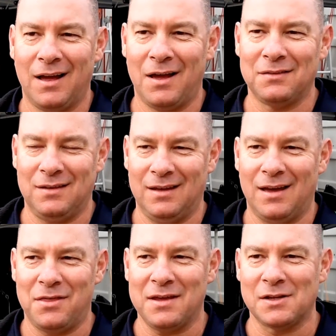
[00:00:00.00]
I, I, yeah,
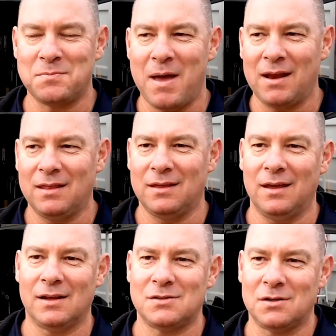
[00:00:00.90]
I think it's mainly
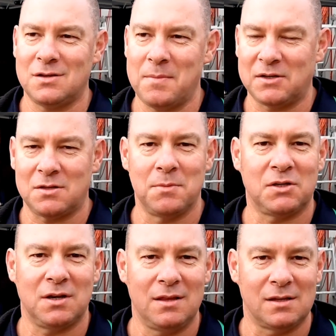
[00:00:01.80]
the. It's not so much the
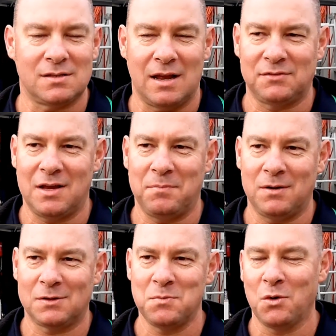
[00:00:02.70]
machine that stuffs up, but
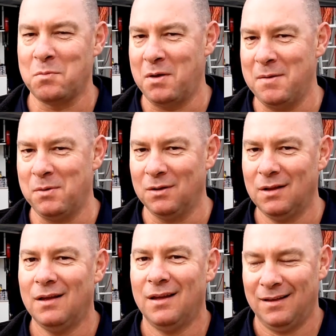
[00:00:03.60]
it's more the it's people. The
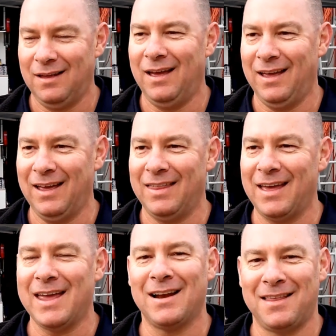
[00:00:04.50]
operator. Okay, yeah, yeah, yeah, they, yeah,
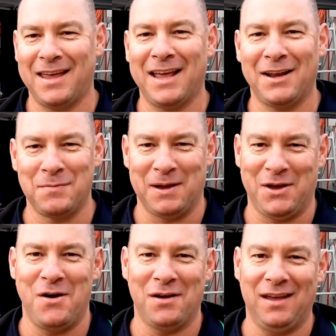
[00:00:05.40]
get, they yeah. get a little bit
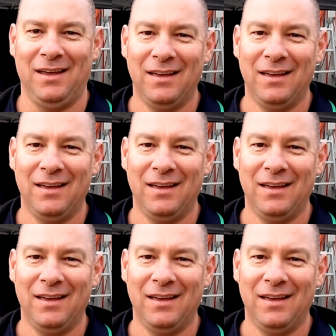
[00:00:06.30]
cocky.